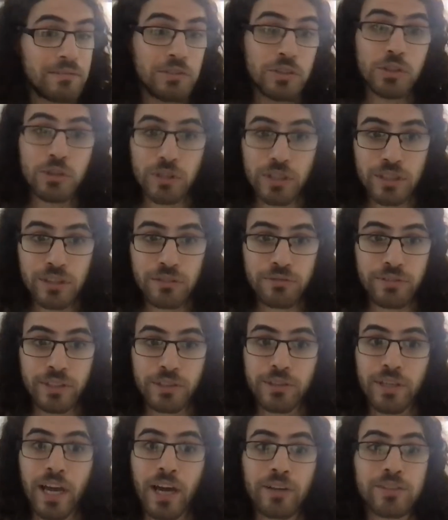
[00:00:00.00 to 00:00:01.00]
You need to figure
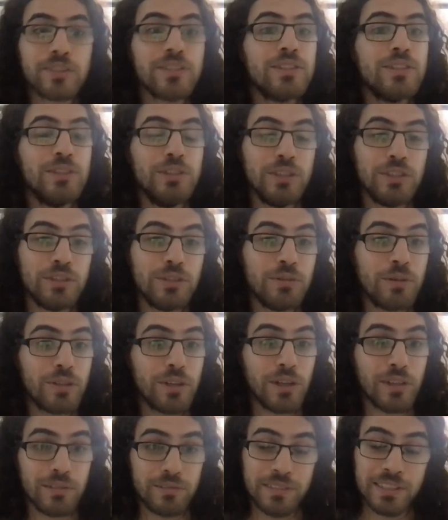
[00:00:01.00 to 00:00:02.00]
it out. You need to do a
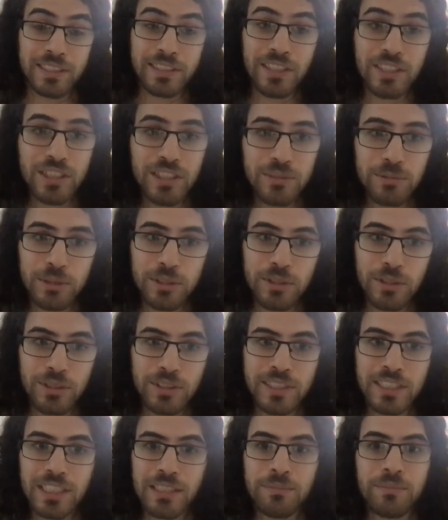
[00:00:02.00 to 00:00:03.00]
lot of discussions with your
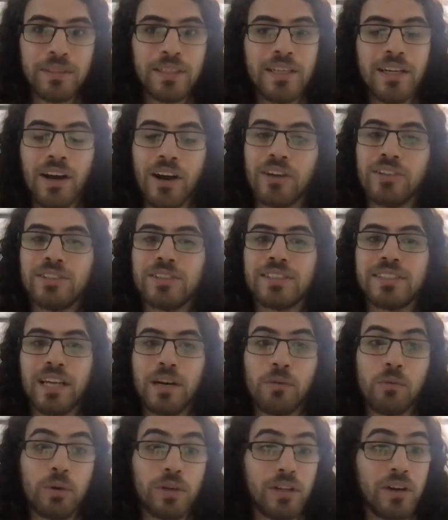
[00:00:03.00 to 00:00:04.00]
team,
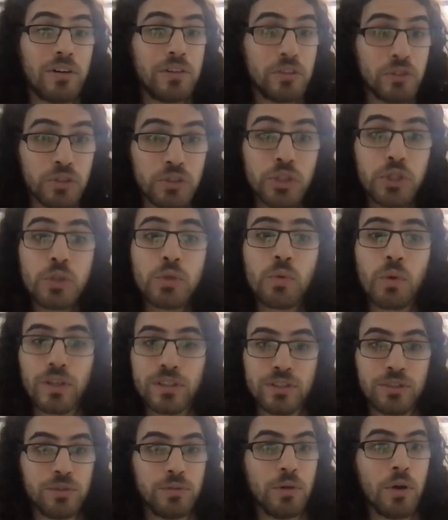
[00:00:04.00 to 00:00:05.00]
understand what you
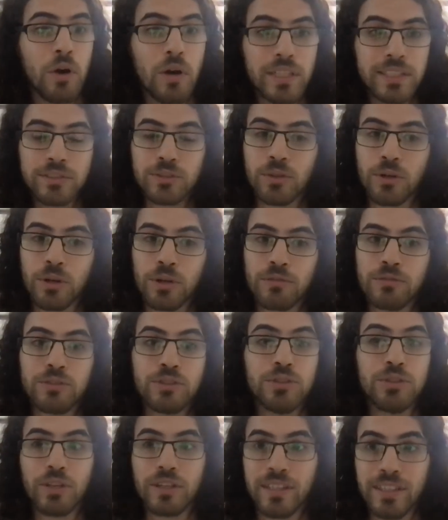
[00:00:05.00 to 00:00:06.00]
want to serve to
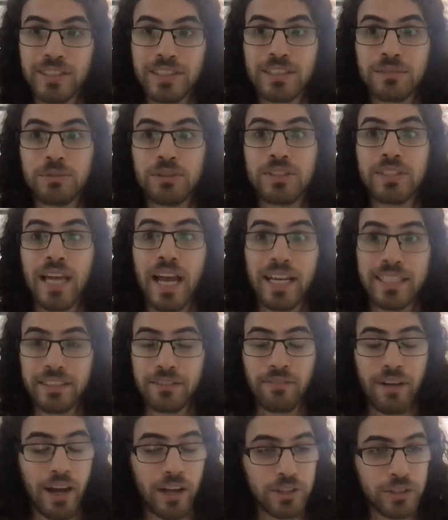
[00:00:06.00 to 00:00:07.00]
your customers as a
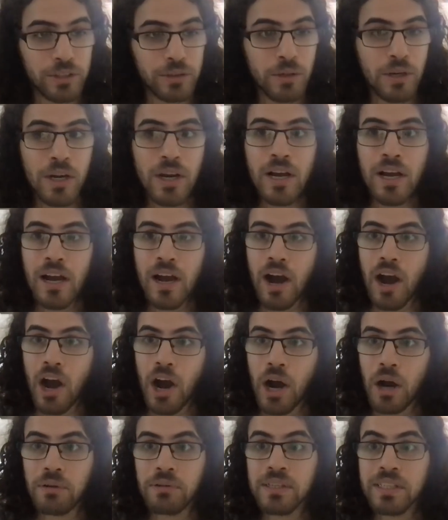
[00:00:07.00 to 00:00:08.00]
value.
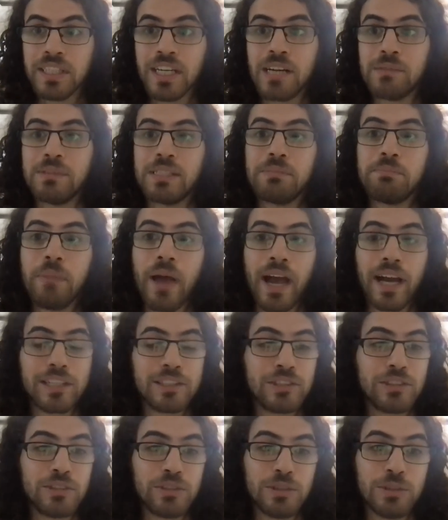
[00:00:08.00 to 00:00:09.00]
Coming back
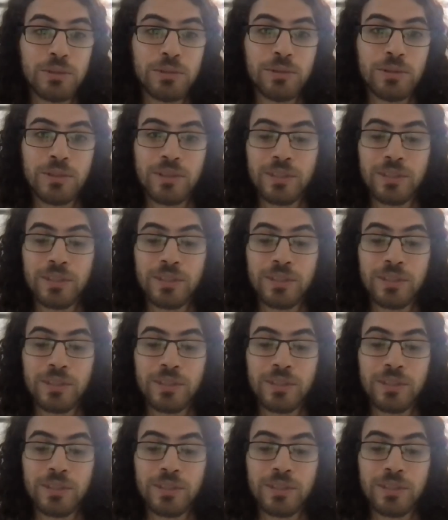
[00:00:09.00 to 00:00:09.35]
to